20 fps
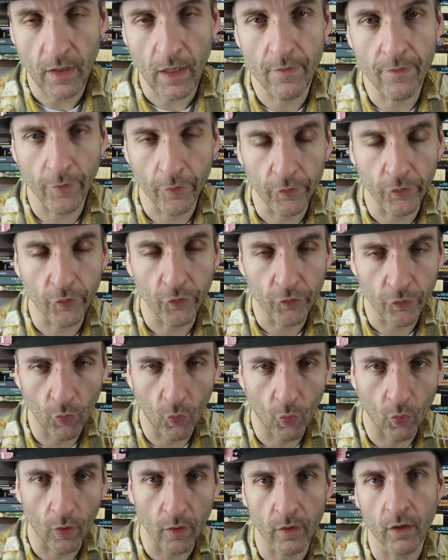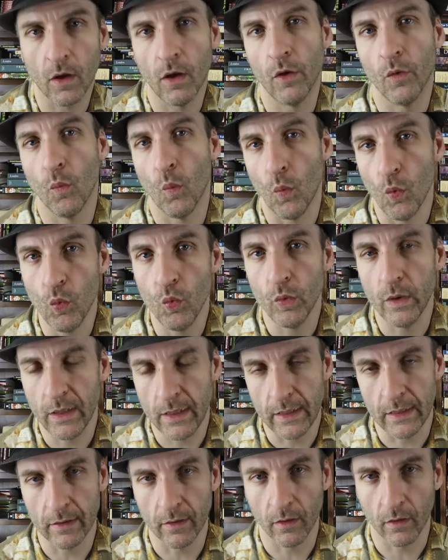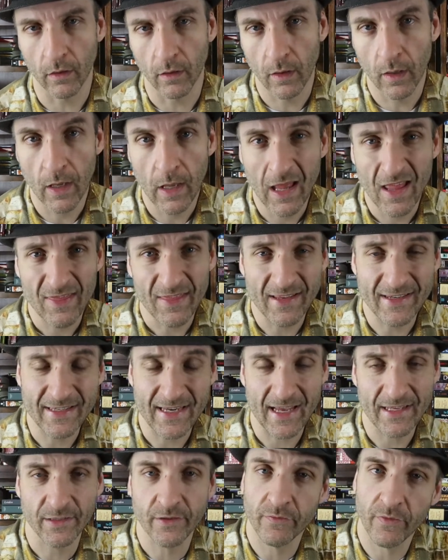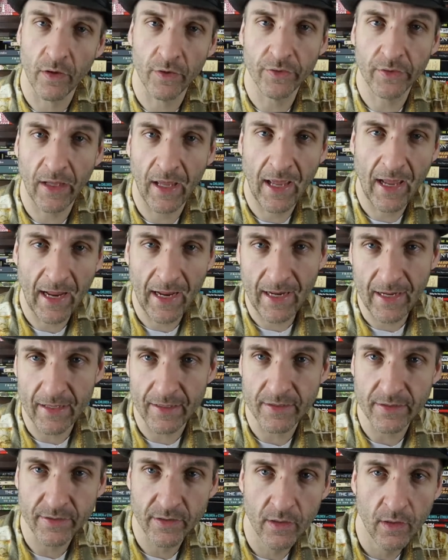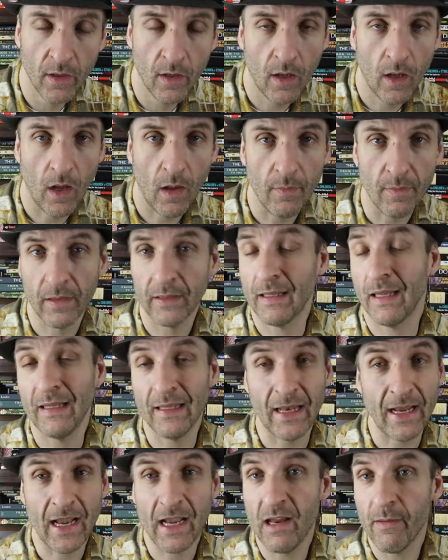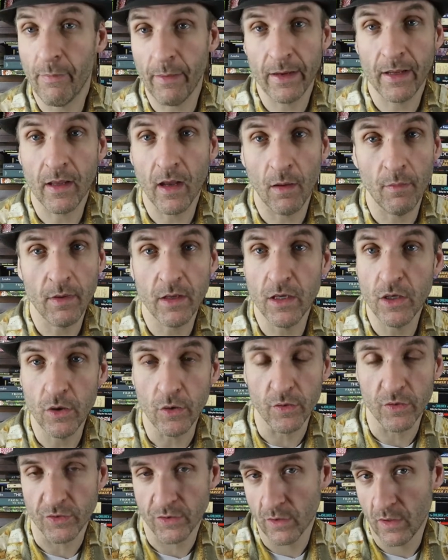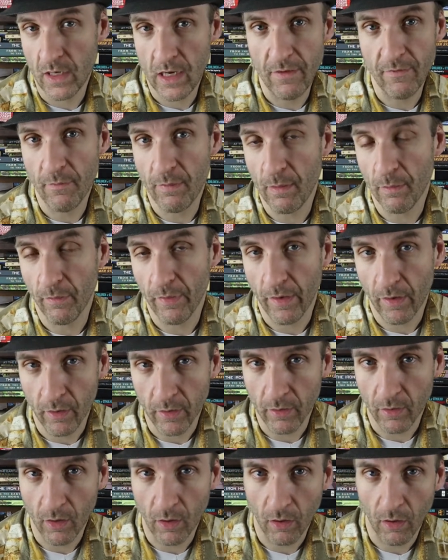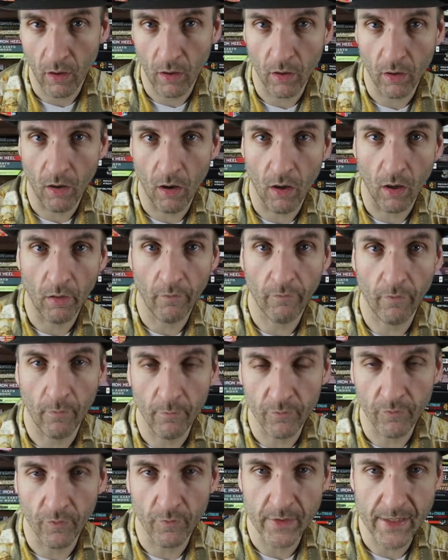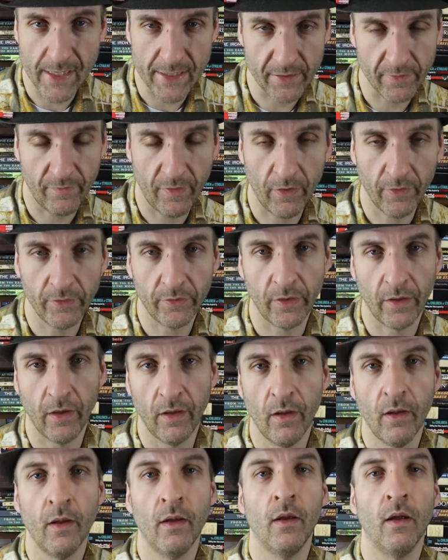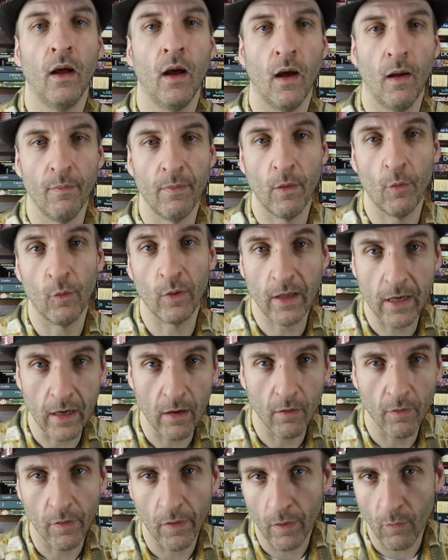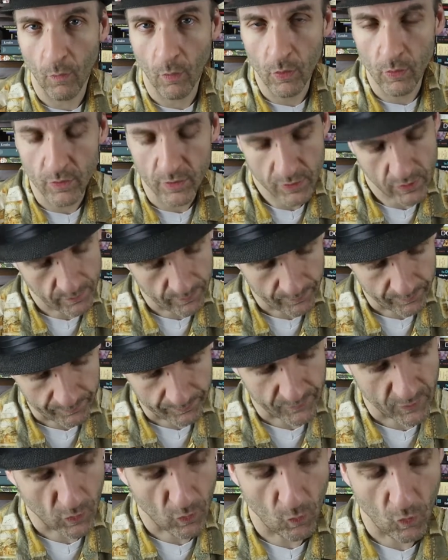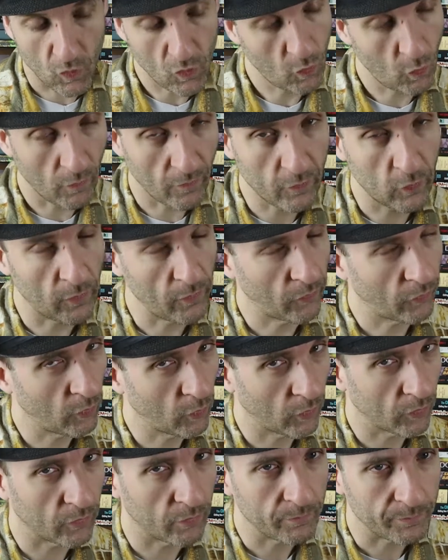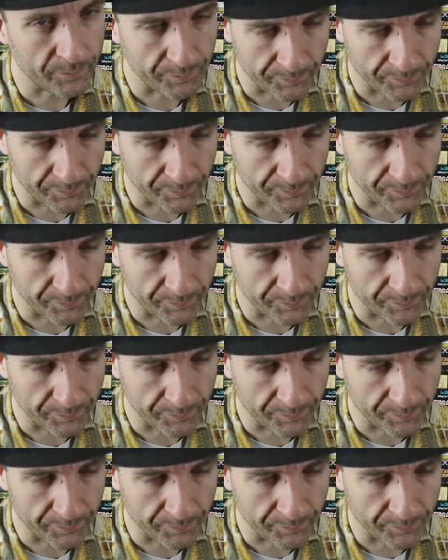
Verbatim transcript: And there's a sword called Wound Healer that Tasavalta has uh, that they let anybody come and use, even people that aren't, aren't, aren't, aren't from, from Tasavalta, um, that will heal their wounds. So it's one of 12 swords.